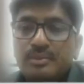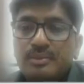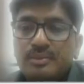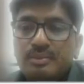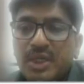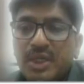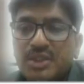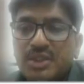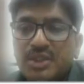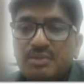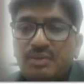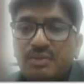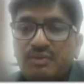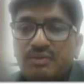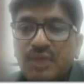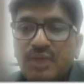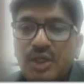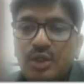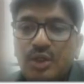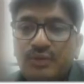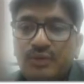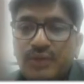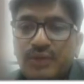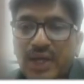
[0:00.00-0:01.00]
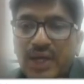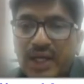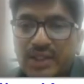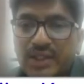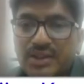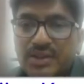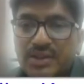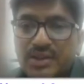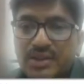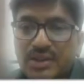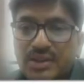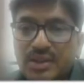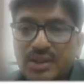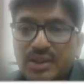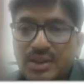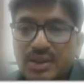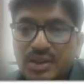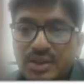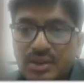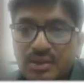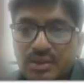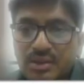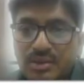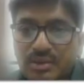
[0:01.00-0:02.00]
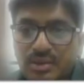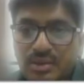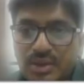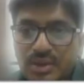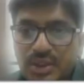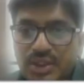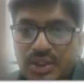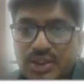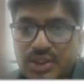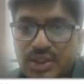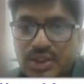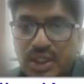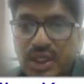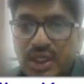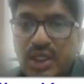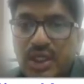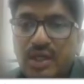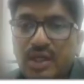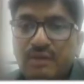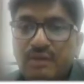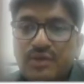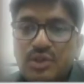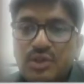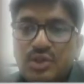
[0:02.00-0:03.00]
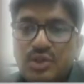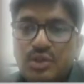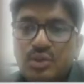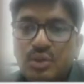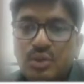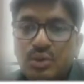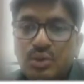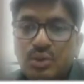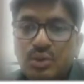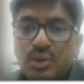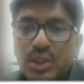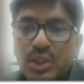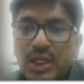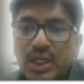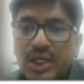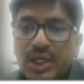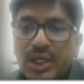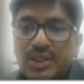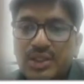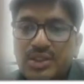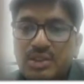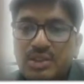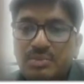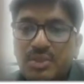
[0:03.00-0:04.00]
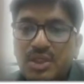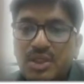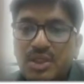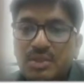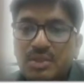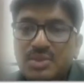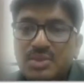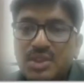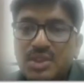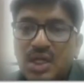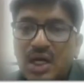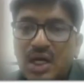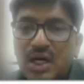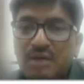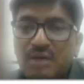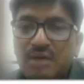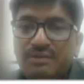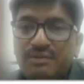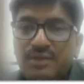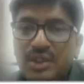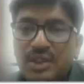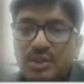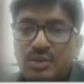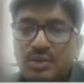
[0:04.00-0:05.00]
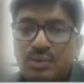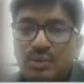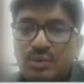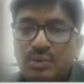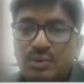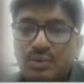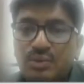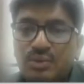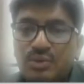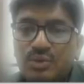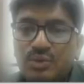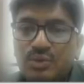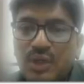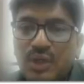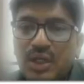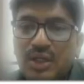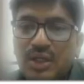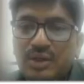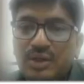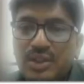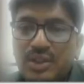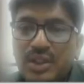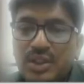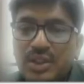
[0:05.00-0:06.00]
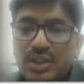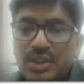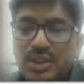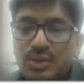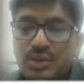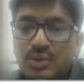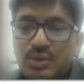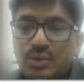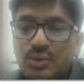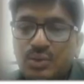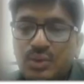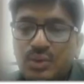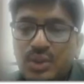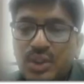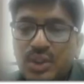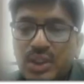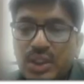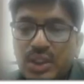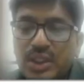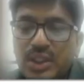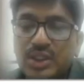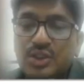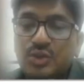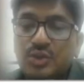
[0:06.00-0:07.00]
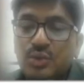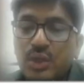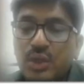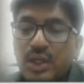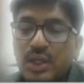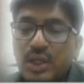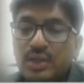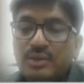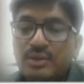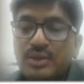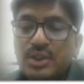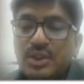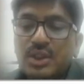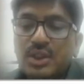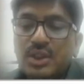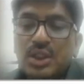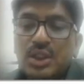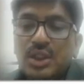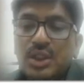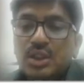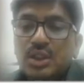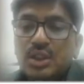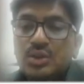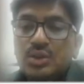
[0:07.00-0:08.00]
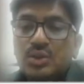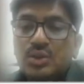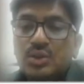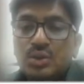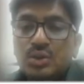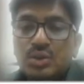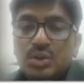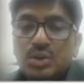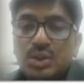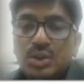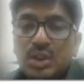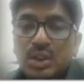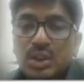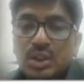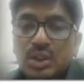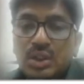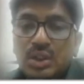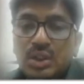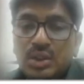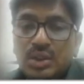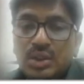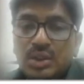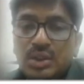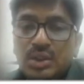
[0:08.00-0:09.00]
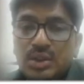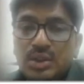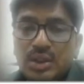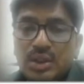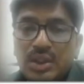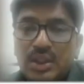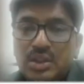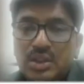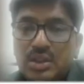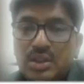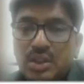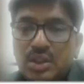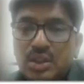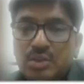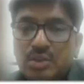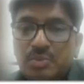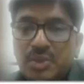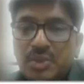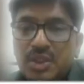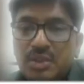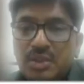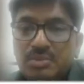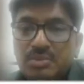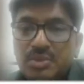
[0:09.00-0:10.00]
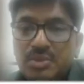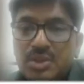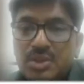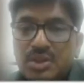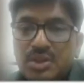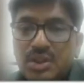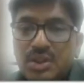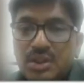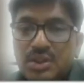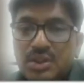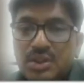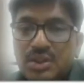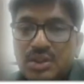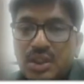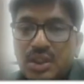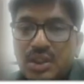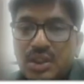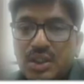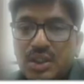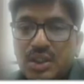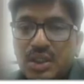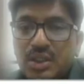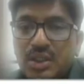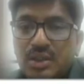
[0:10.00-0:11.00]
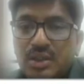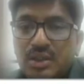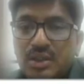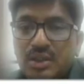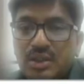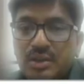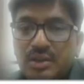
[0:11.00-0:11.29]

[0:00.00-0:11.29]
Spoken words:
Maximum value of x is A, so energy becomes half into 1200 into a square. So it becomes 600